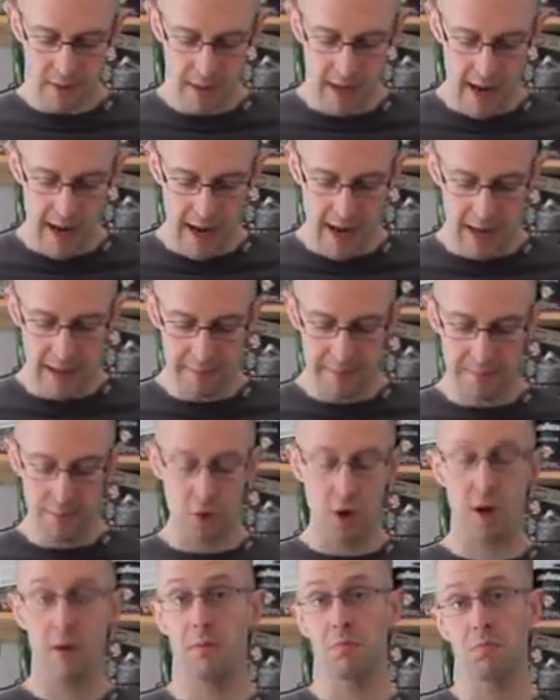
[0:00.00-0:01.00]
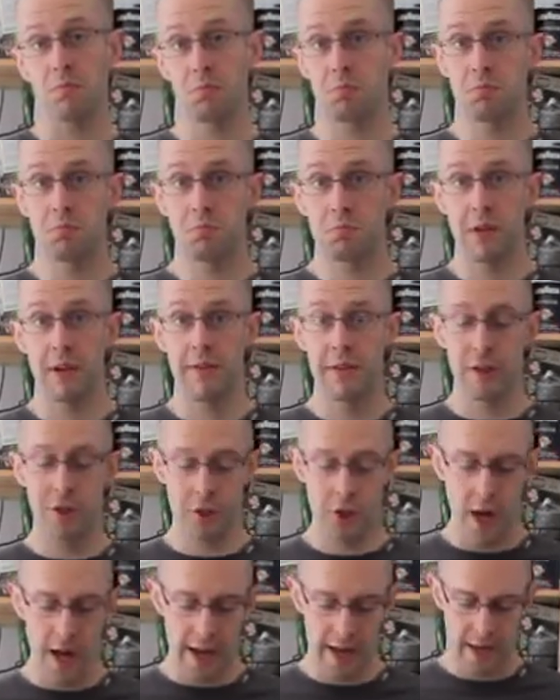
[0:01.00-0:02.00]
So I'd give it a
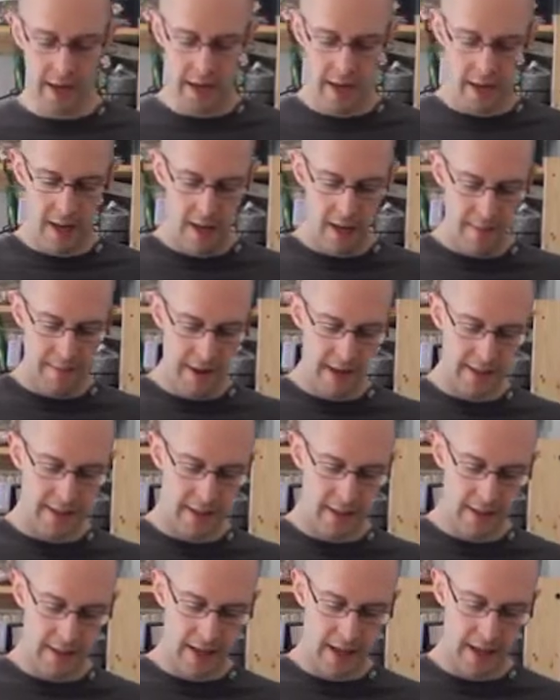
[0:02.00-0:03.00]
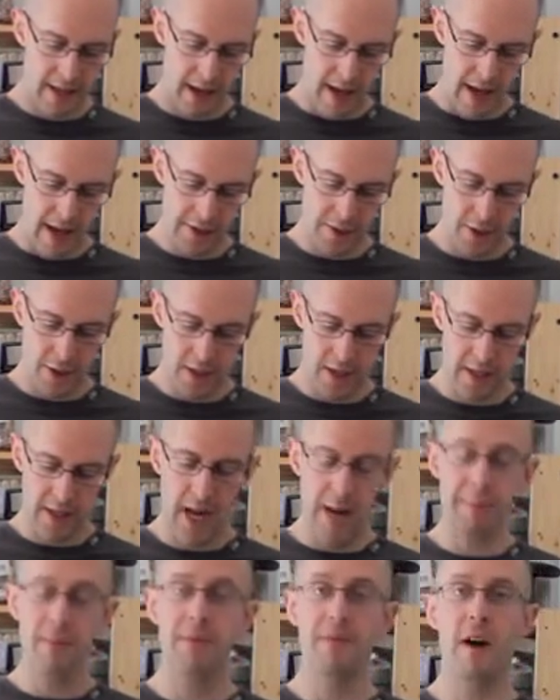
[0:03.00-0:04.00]
try. Basically, I took a
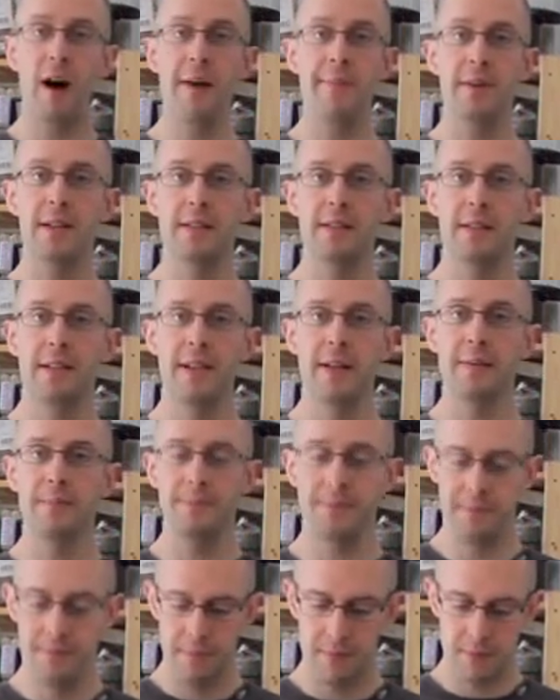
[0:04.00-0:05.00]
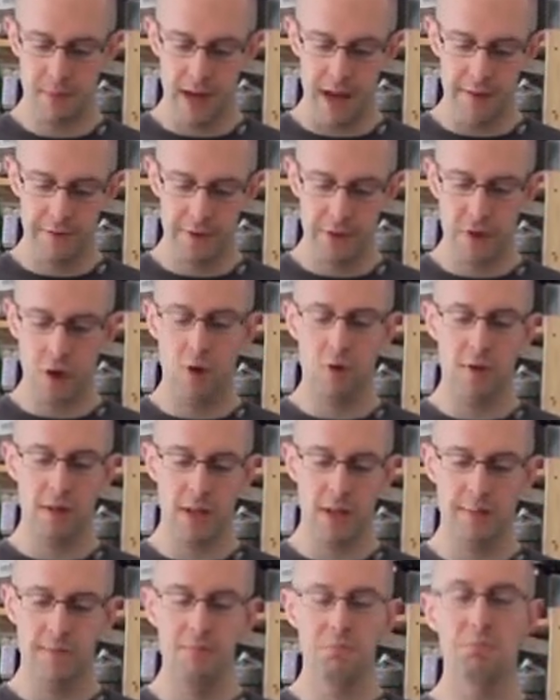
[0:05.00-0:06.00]
cup of almonds here. I've soaked
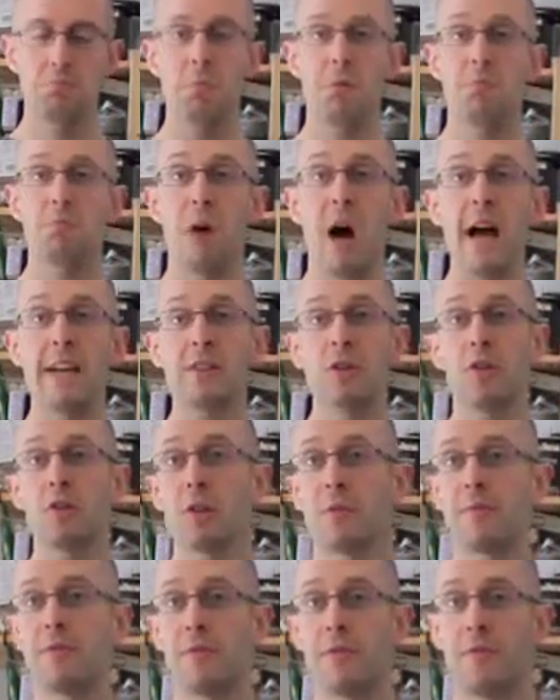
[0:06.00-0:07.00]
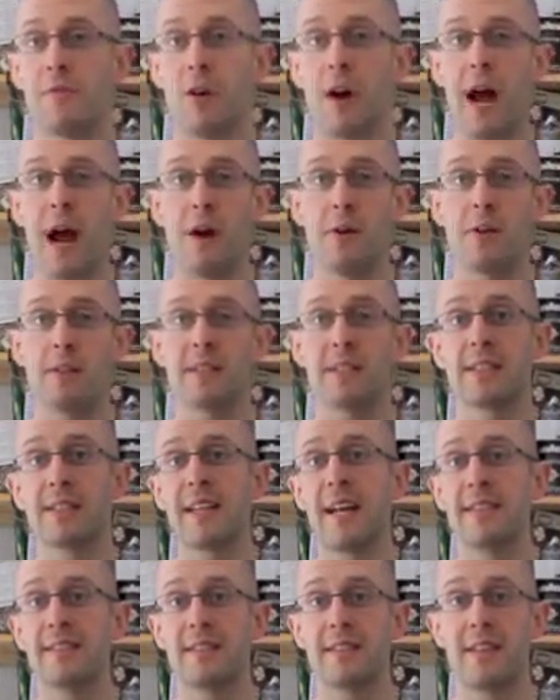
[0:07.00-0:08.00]
them. I soaked them for 4 hours because
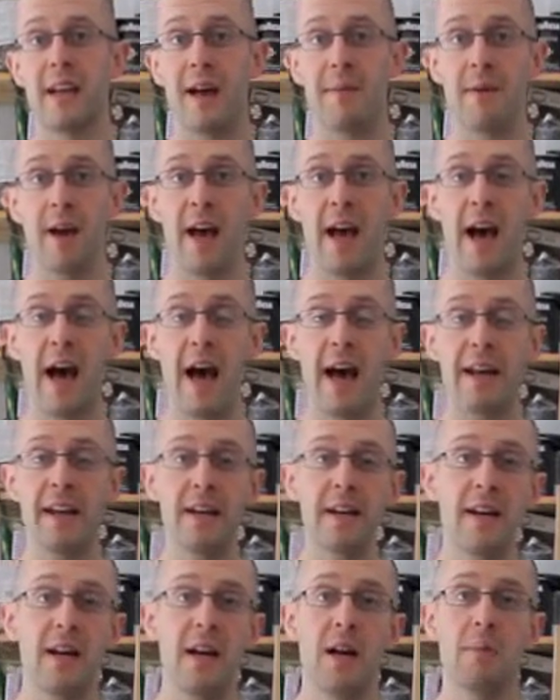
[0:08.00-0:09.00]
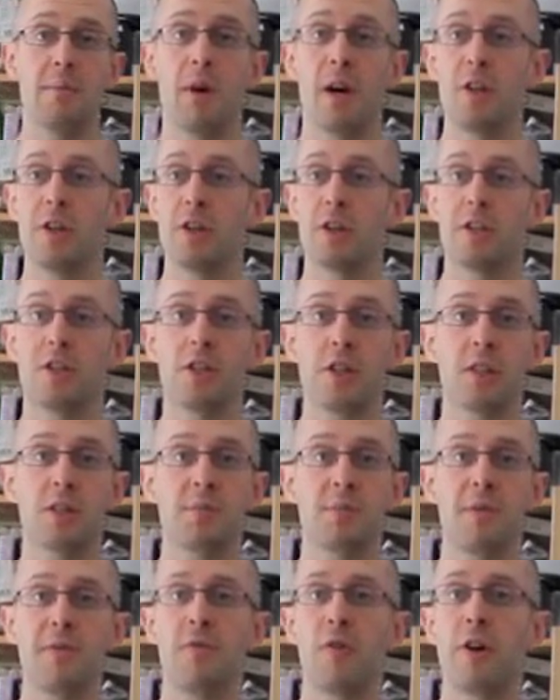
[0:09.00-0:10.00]
that's the time I had. But you can
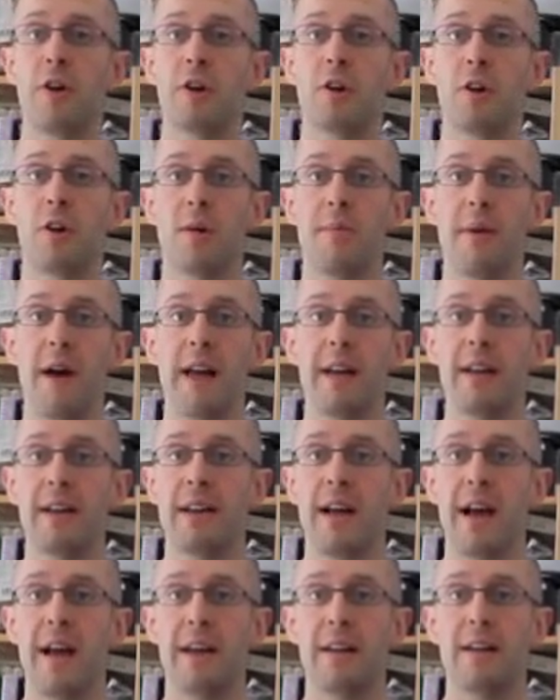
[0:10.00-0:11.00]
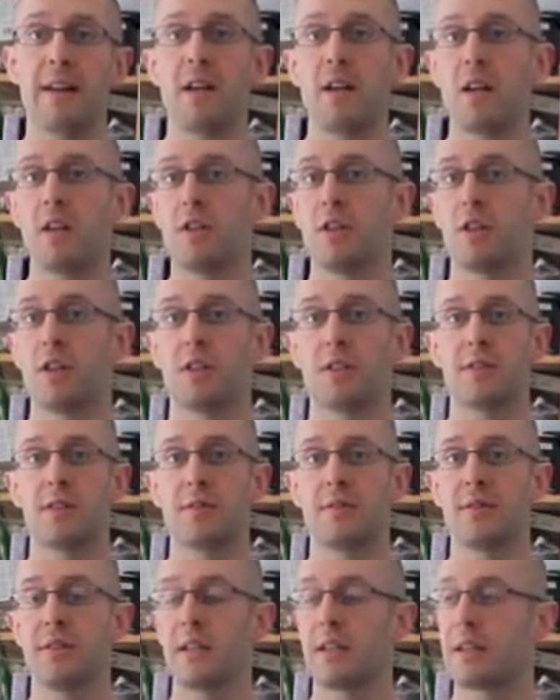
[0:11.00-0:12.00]
just, before you go to bed at night, just
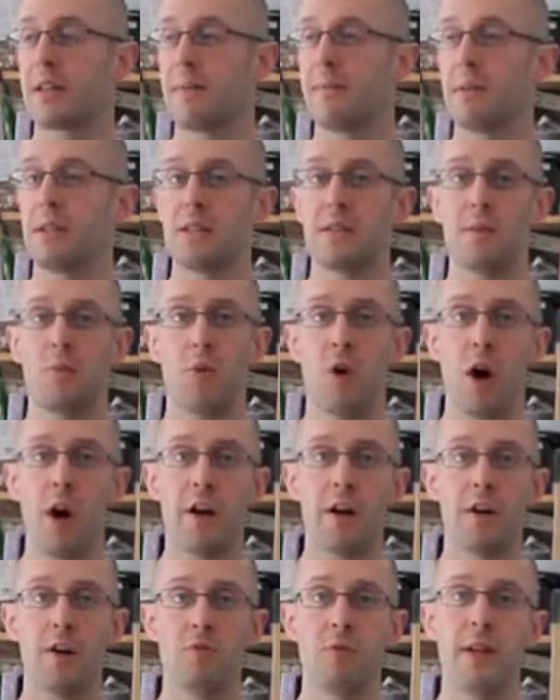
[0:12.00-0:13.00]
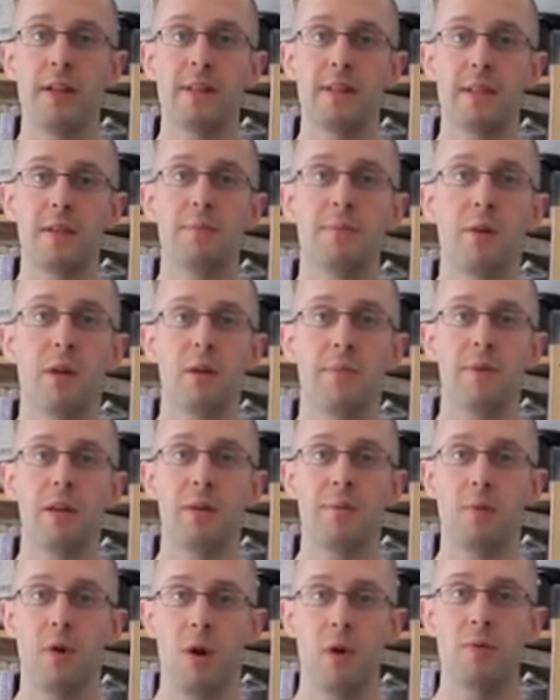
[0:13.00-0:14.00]
stick them in some water, rinse them, put them in
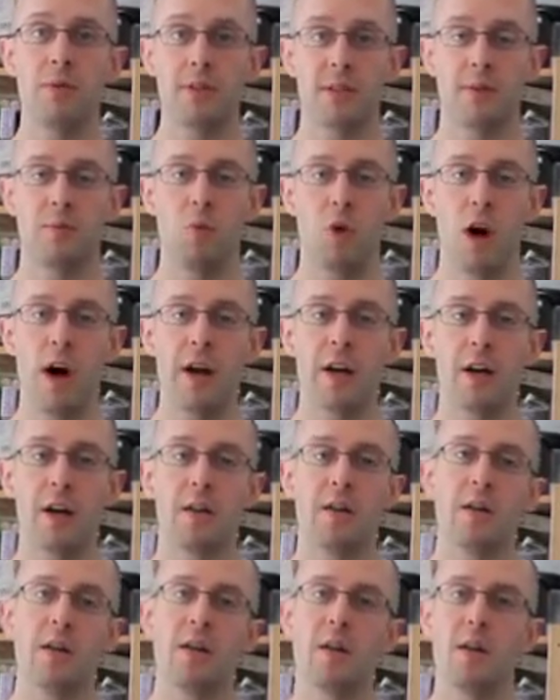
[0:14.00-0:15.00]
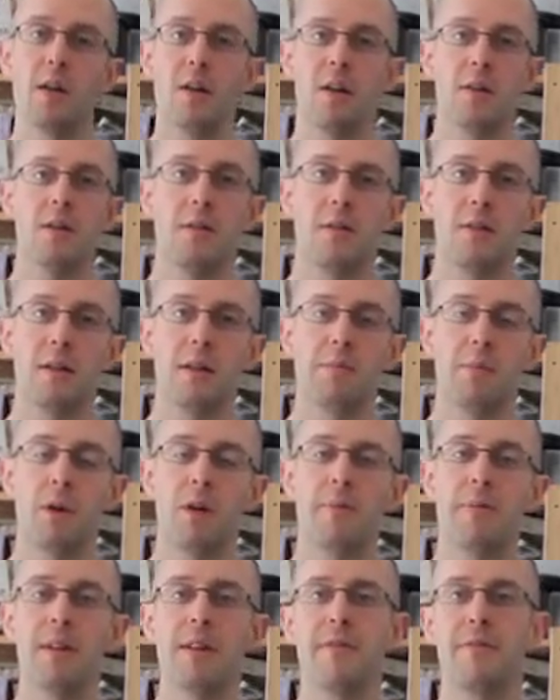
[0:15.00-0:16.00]
a bowl with some water, put
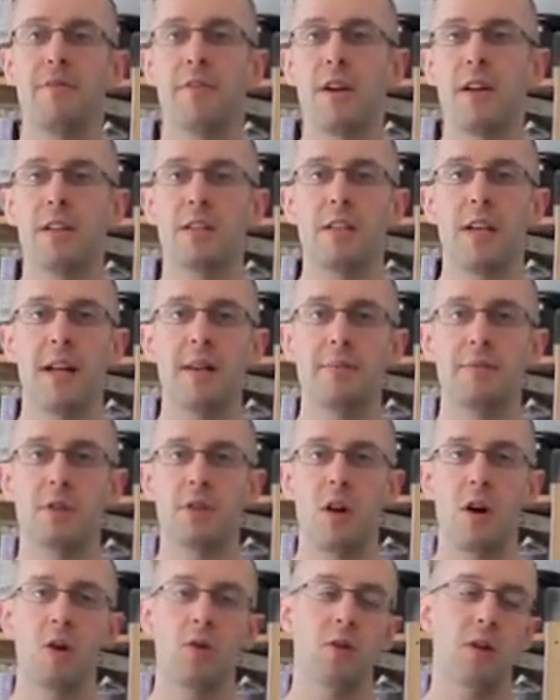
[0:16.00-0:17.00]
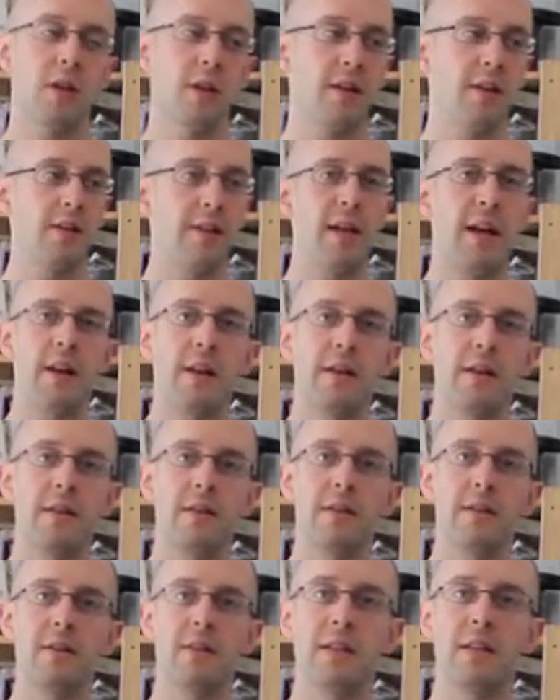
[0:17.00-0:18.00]
them in the fridge, let them soak, and then
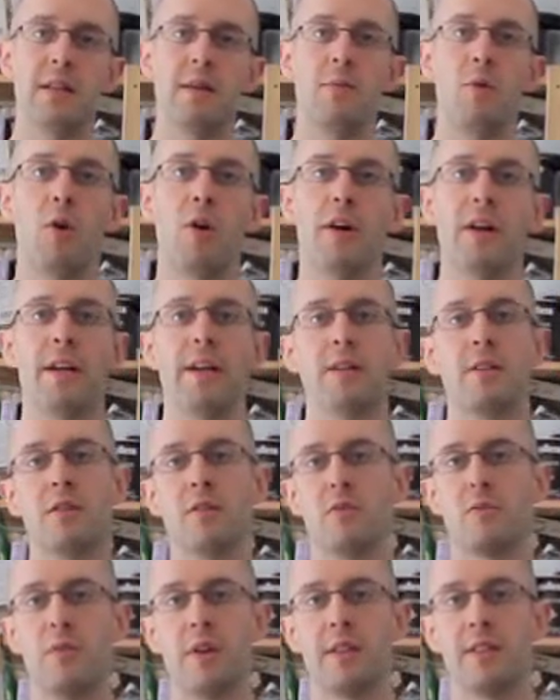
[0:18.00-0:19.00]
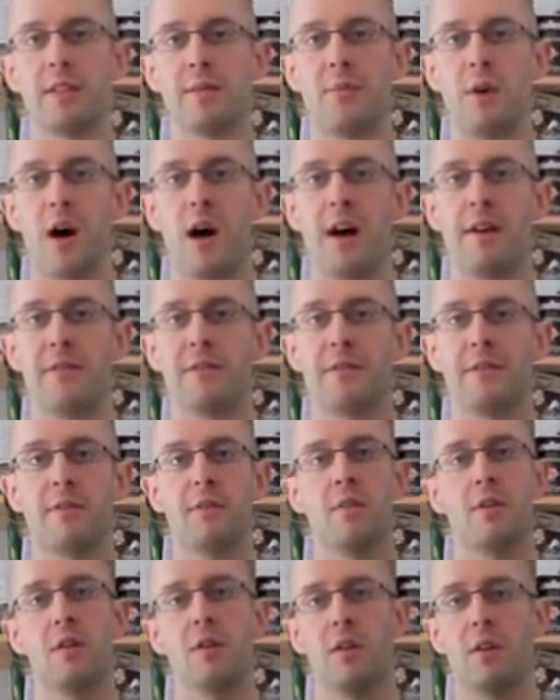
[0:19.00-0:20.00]
in the morning, rinse them off.
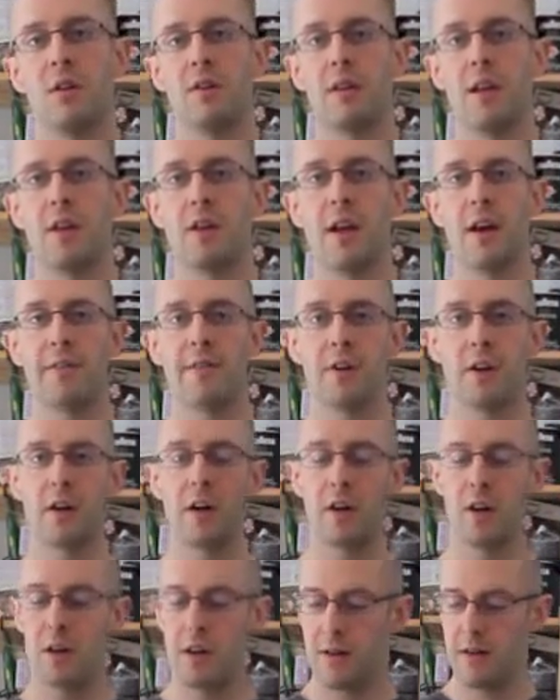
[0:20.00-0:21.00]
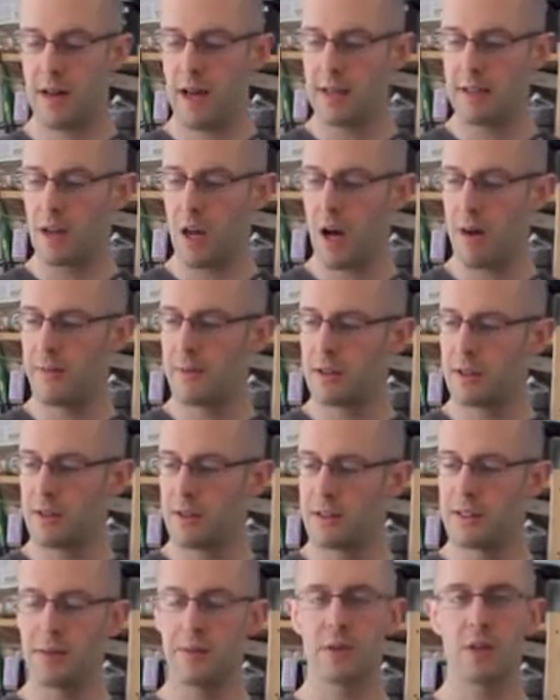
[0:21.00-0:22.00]
Then you have your nice almonds. You'll
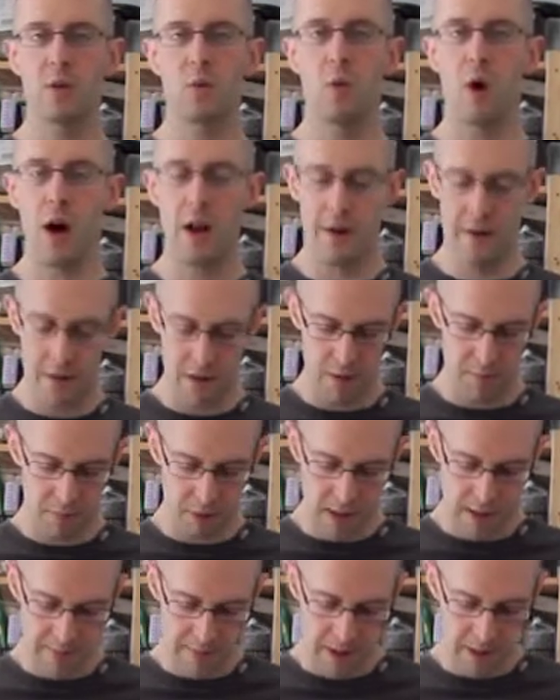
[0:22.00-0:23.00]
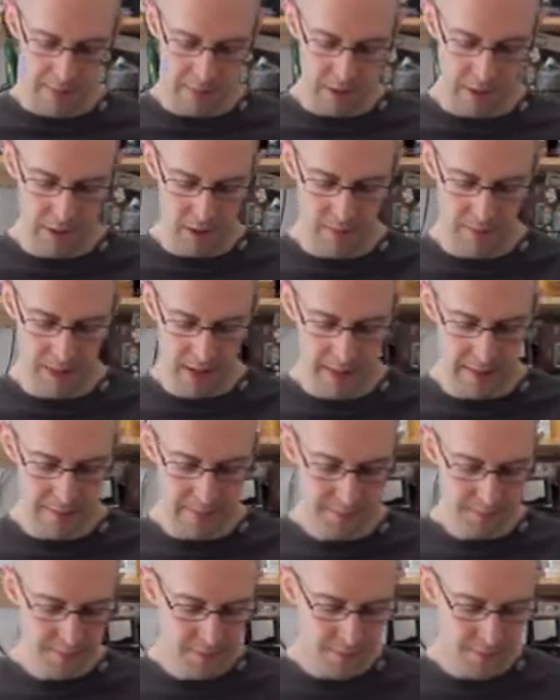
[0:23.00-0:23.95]
see with the water, they'll plump up a little bit.